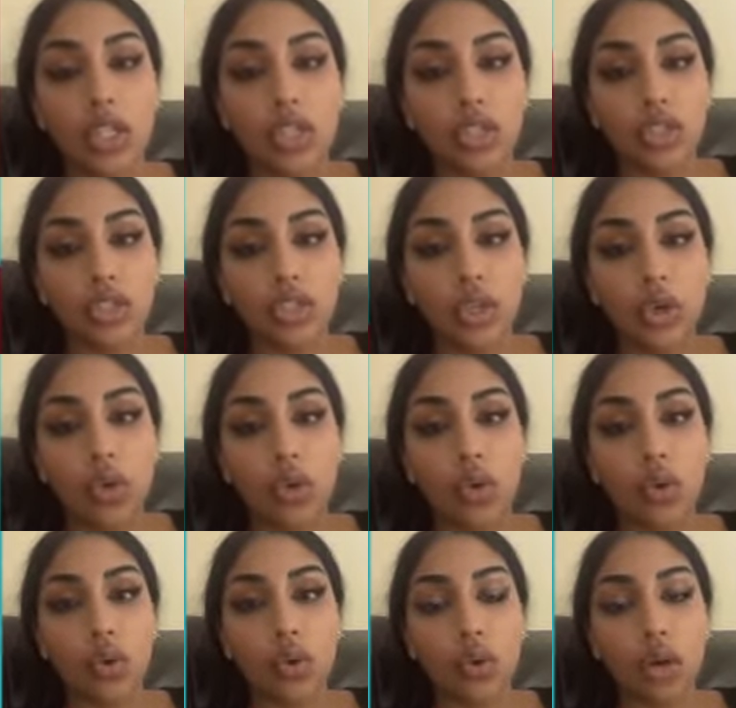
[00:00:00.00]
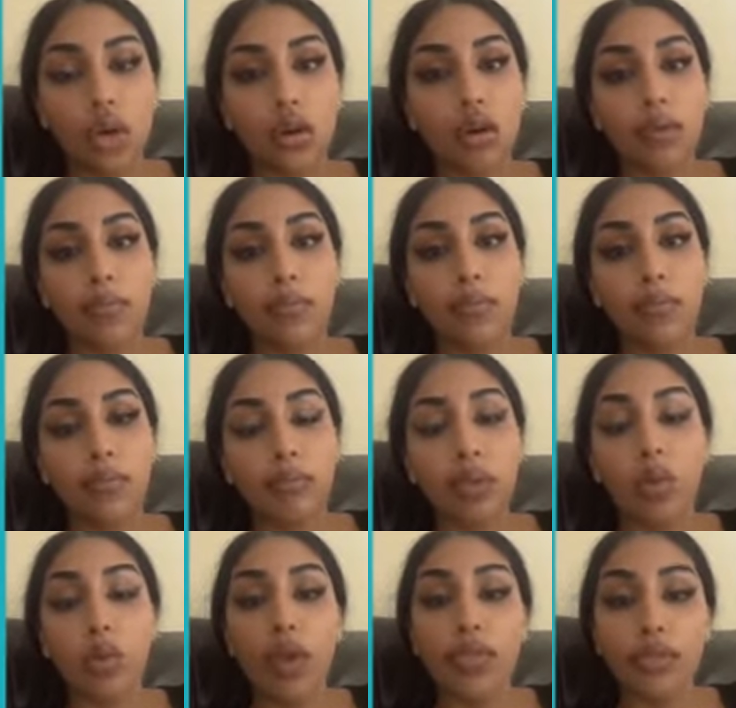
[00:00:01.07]
So,
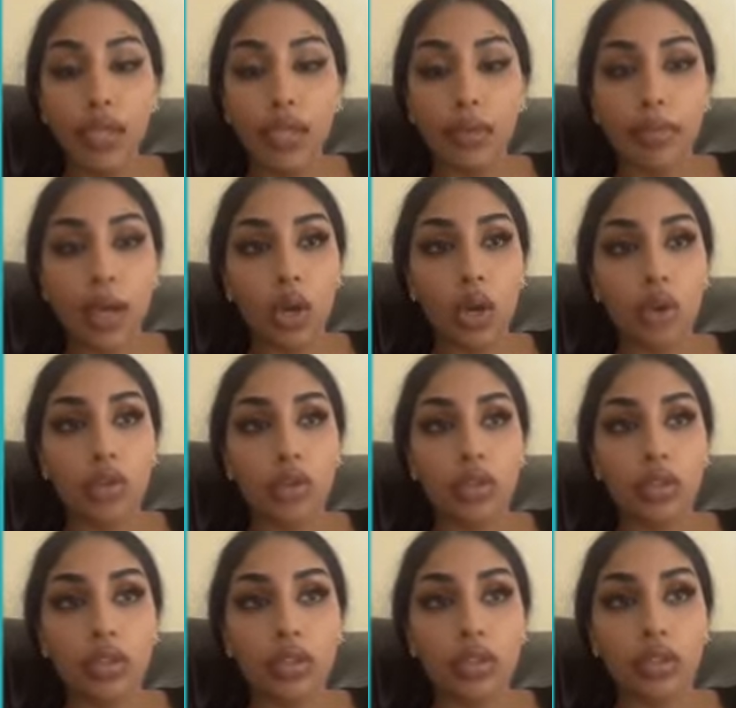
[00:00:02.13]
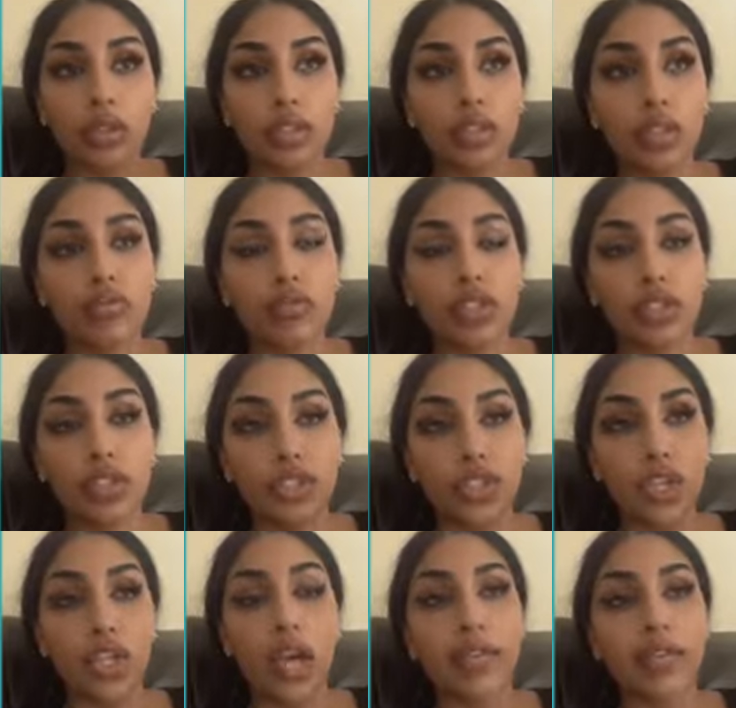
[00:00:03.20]
but one thing about the research
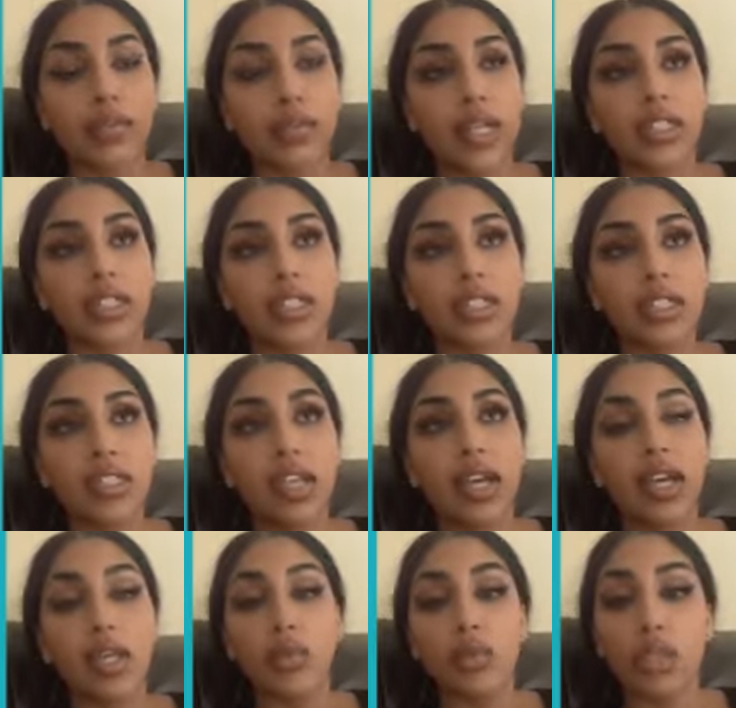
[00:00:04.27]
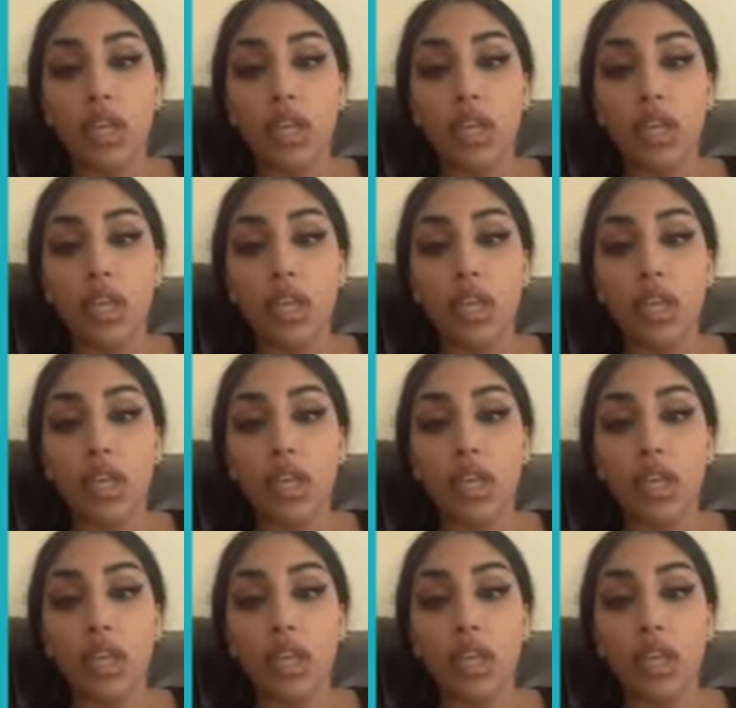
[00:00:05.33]
on ivermectin is that it would